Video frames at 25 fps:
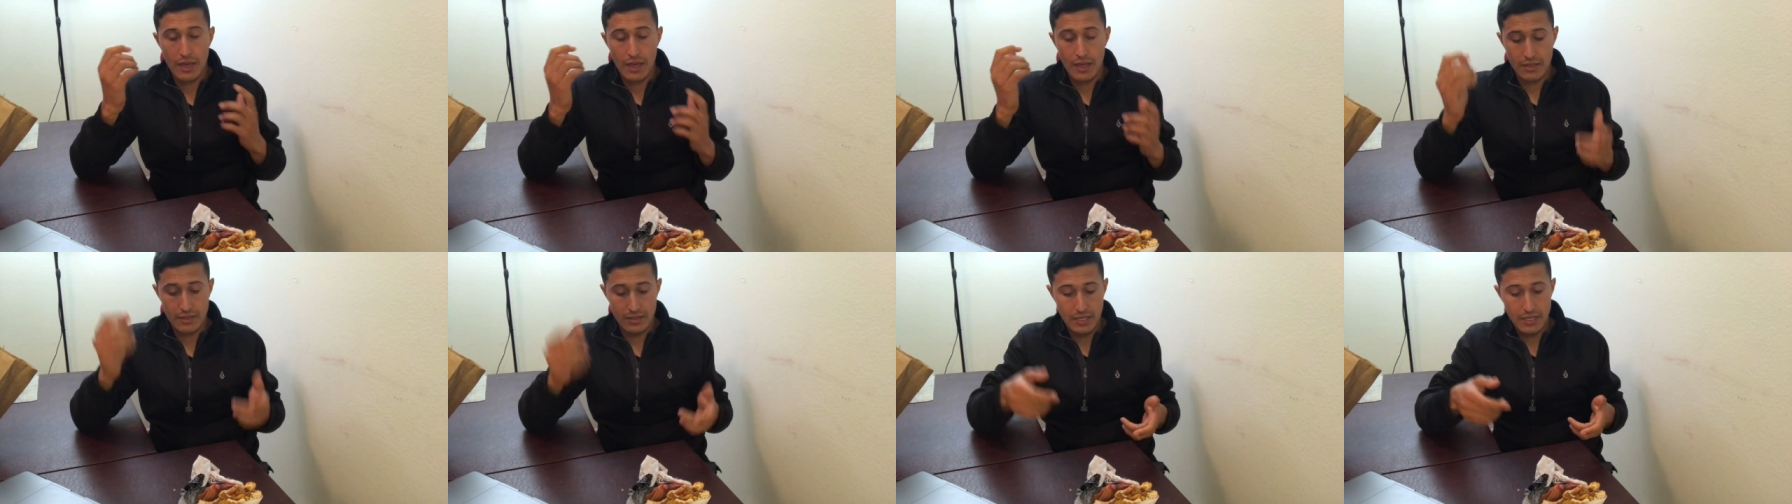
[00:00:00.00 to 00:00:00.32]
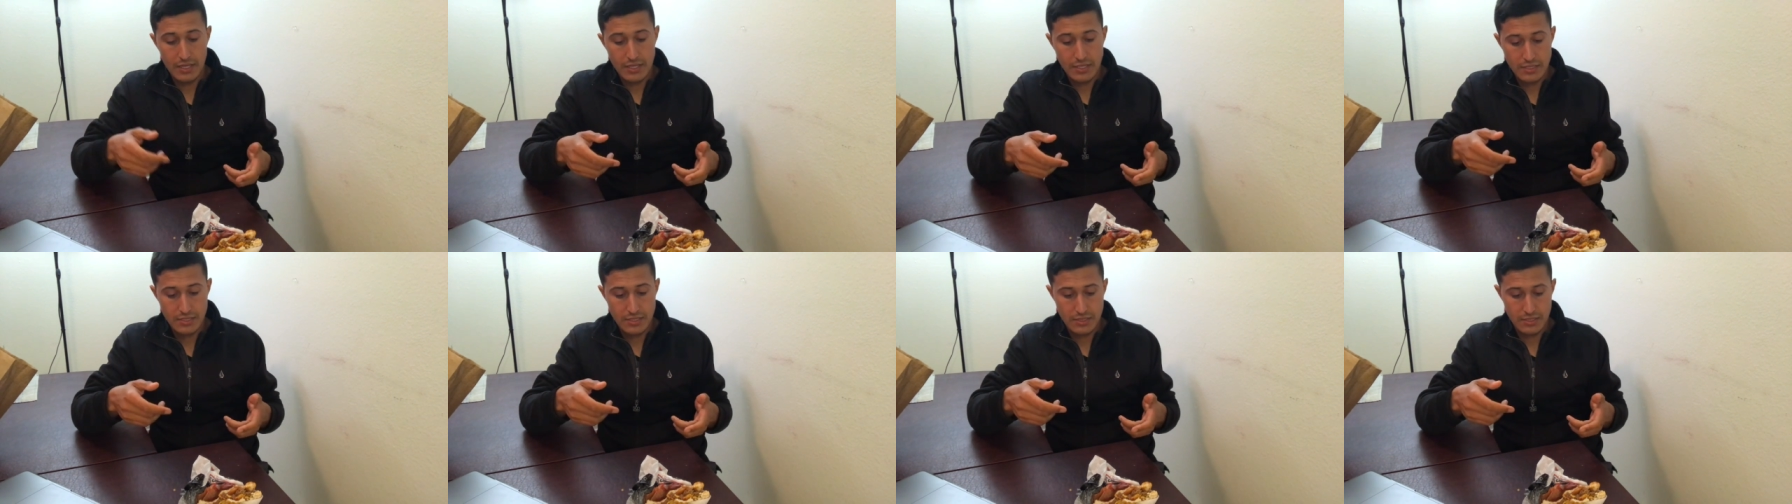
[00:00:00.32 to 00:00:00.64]
And
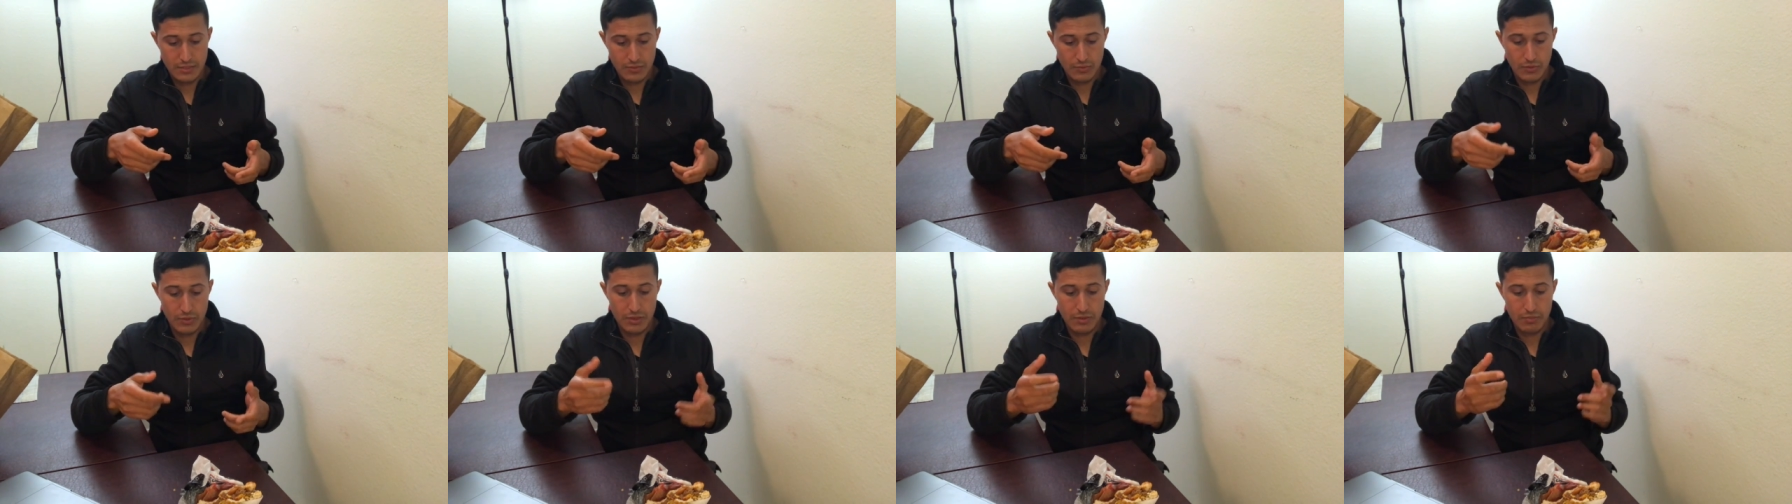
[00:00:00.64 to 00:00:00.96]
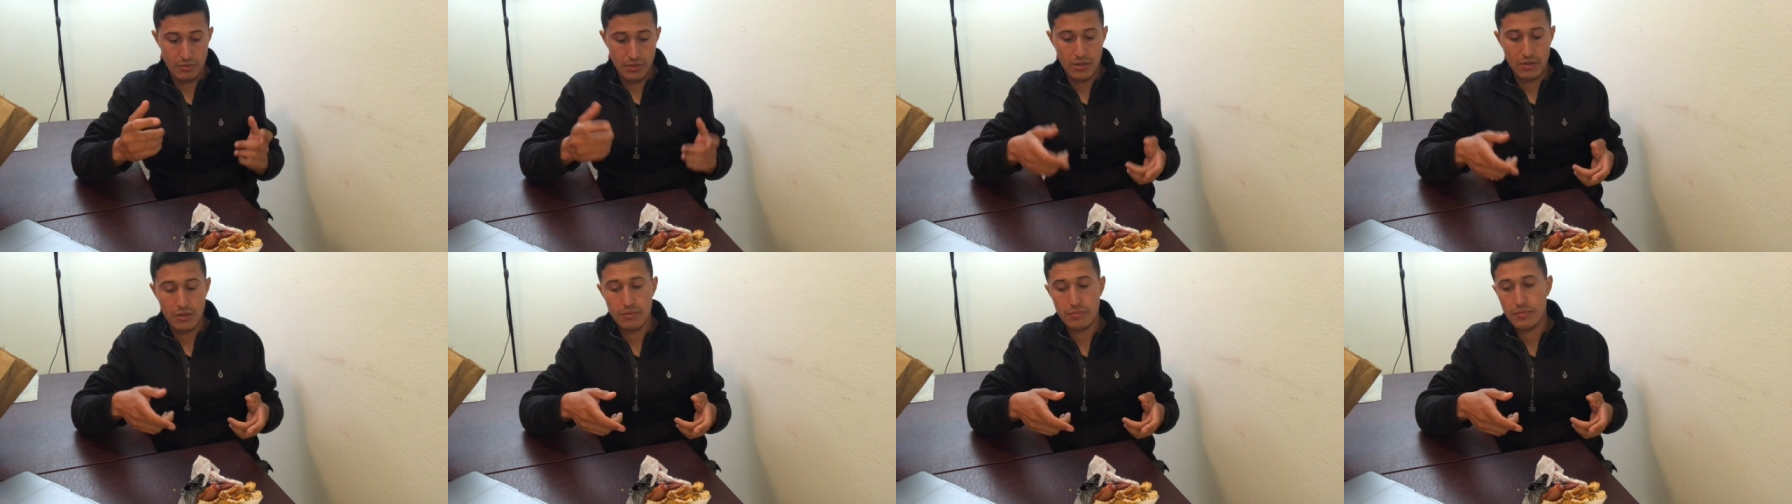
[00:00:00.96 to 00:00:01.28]
this, with
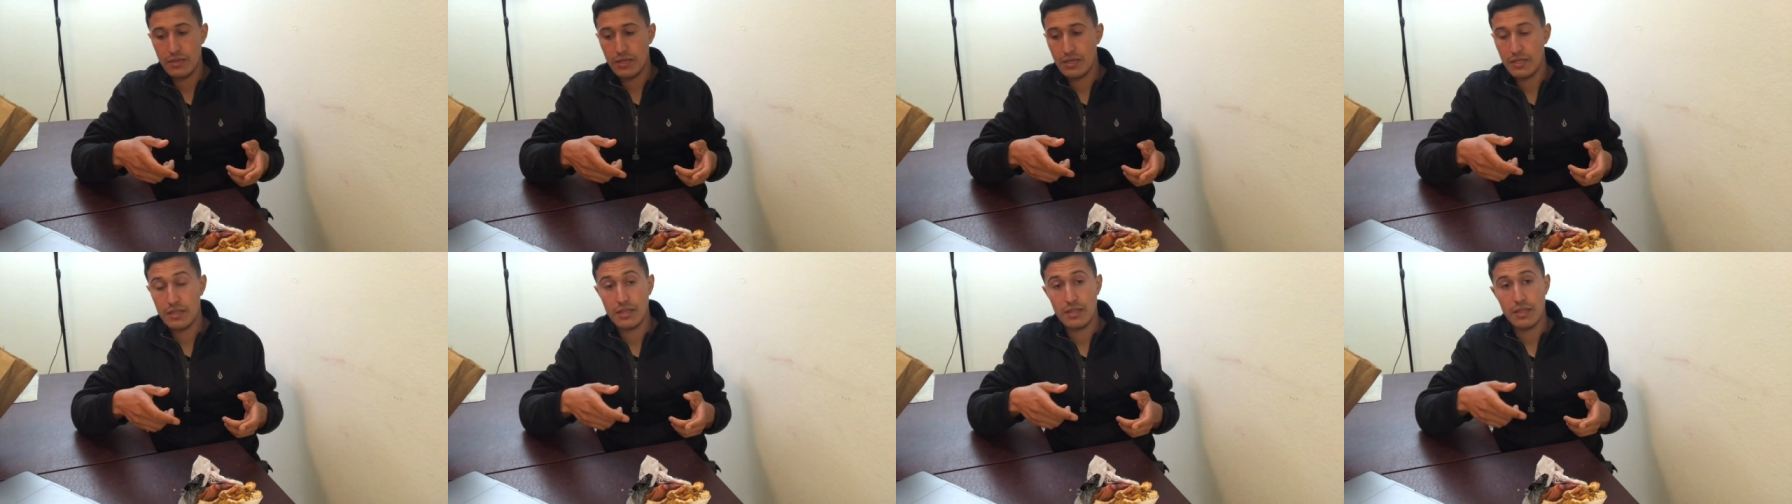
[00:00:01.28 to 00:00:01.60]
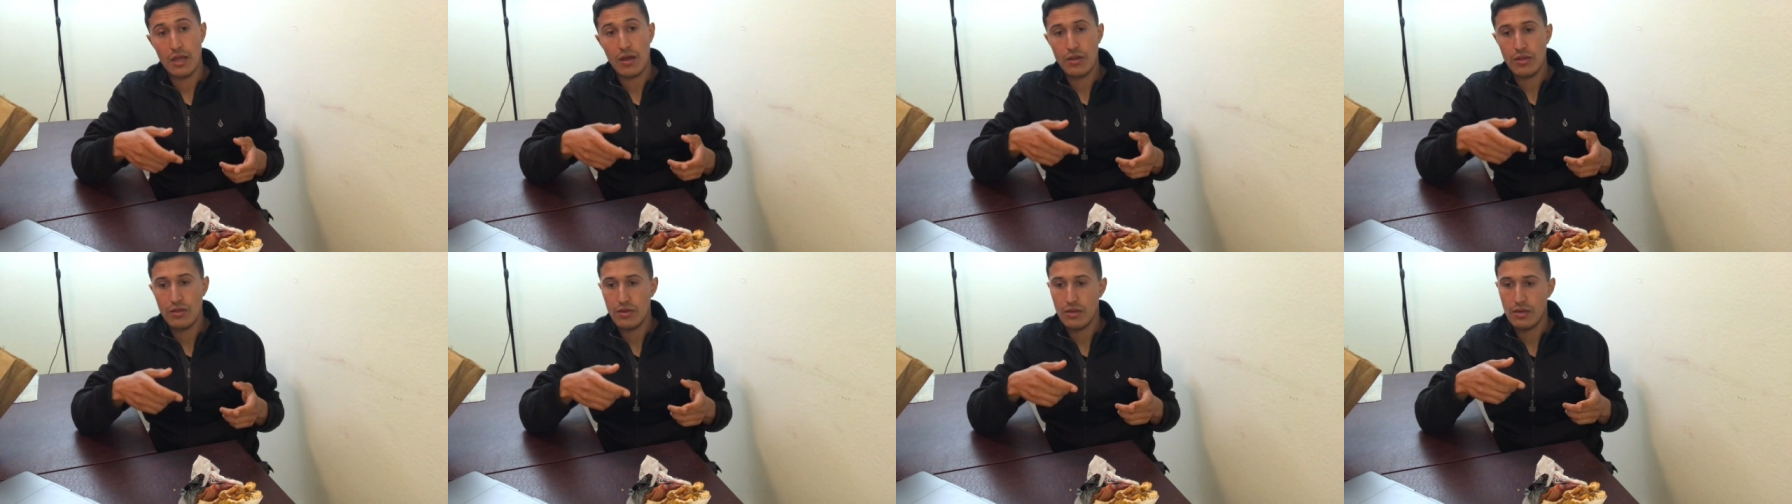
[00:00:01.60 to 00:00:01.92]
Beyond Meat,
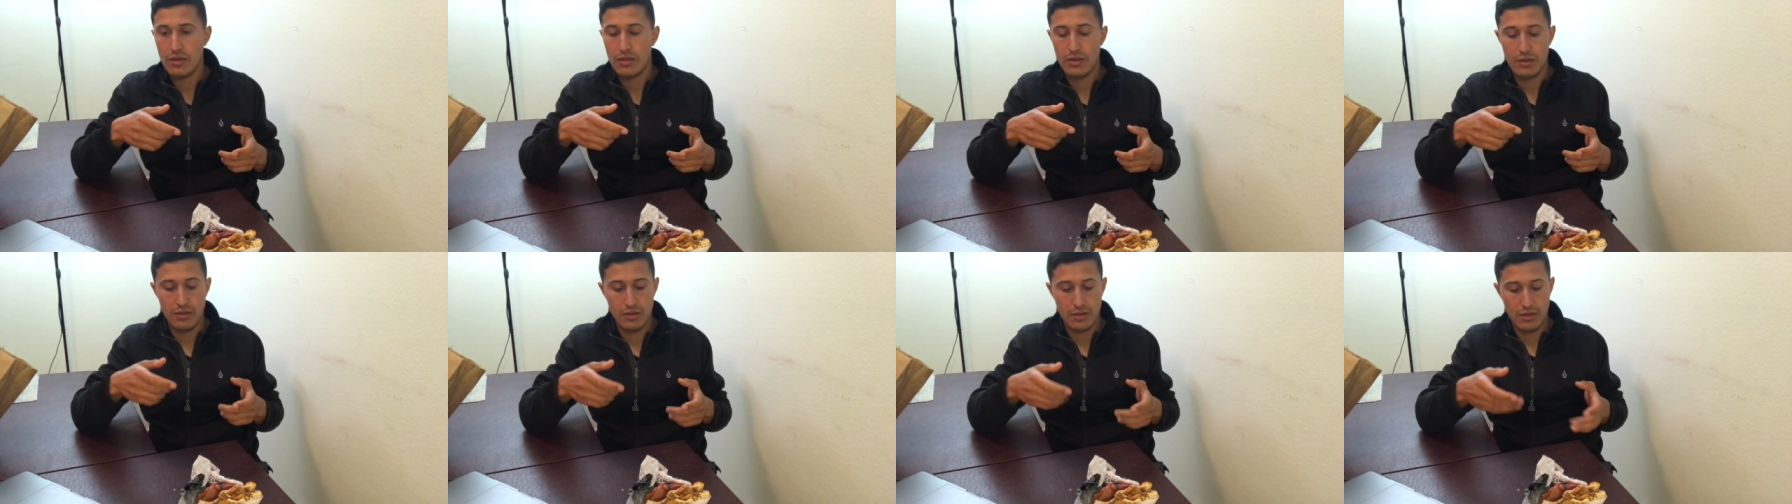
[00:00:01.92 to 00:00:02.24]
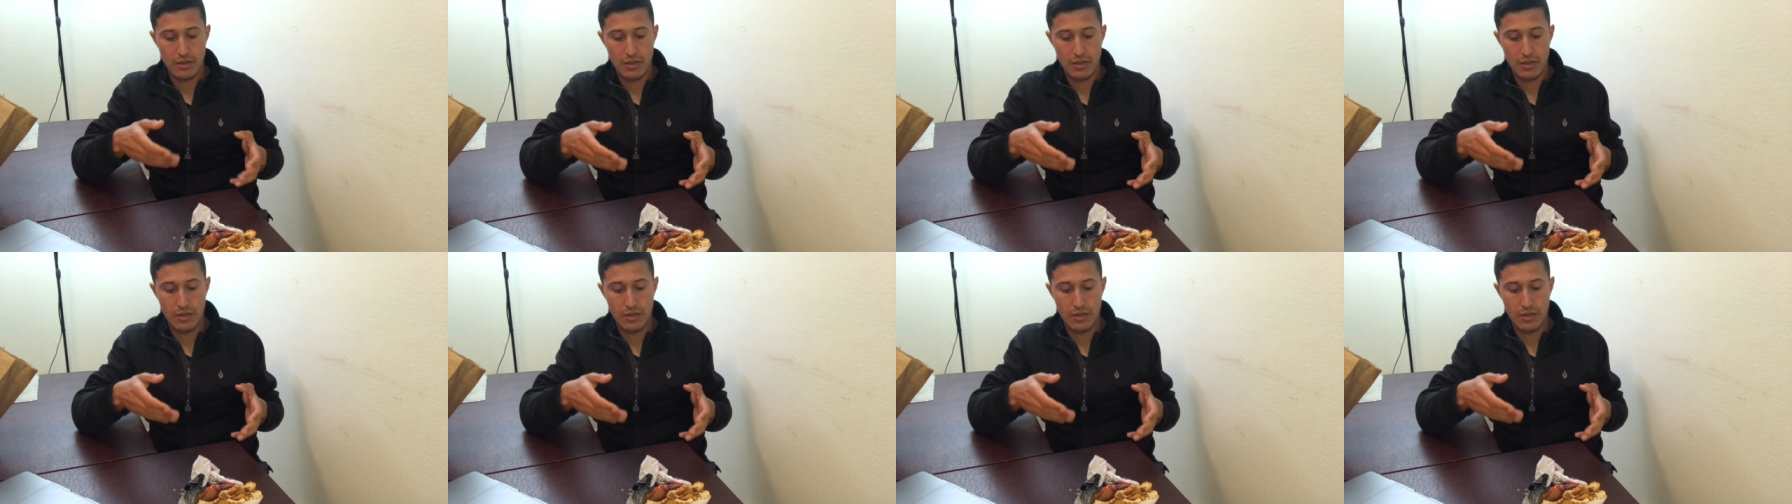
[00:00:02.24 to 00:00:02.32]
now you can